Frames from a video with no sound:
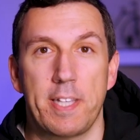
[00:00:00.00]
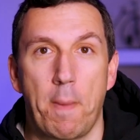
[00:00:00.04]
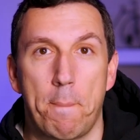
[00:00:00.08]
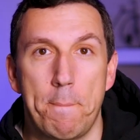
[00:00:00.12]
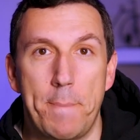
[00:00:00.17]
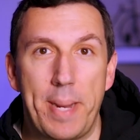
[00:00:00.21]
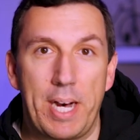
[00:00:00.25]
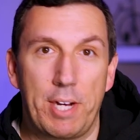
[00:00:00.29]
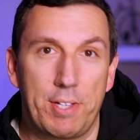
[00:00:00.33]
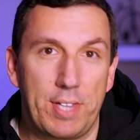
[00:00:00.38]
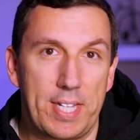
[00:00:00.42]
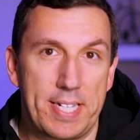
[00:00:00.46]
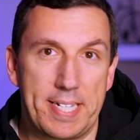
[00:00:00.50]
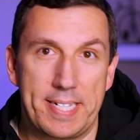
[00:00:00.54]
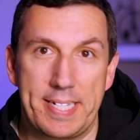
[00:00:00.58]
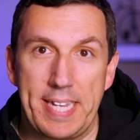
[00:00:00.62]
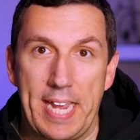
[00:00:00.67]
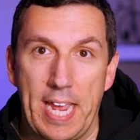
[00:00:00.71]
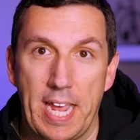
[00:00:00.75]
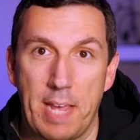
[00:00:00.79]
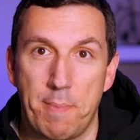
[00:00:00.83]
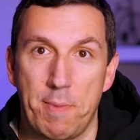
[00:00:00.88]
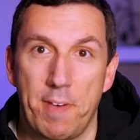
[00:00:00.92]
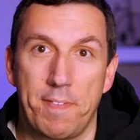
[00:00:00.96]
about the
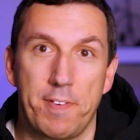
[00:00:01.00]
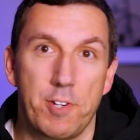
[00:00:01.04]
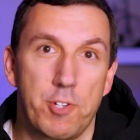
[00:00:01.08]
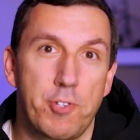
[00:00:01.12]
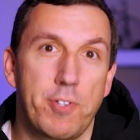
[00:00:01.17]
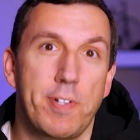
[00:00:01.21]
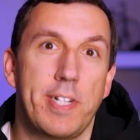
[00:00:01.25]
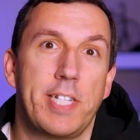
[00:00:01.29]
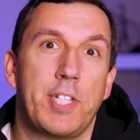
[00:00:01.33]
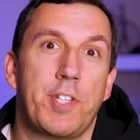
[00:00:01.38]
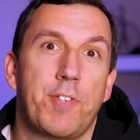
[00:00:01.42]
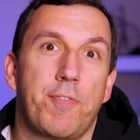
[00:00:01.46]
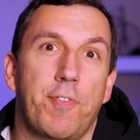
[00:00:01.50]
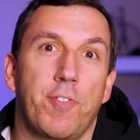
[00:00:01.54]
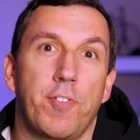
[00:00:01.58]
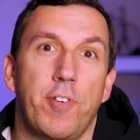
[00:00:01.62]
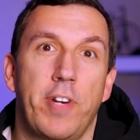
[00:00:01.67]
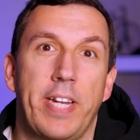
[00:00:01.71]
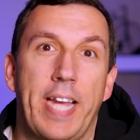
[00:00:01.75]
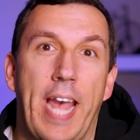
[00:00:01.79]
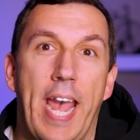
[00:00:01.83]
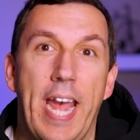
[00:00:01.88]
same if you're transferring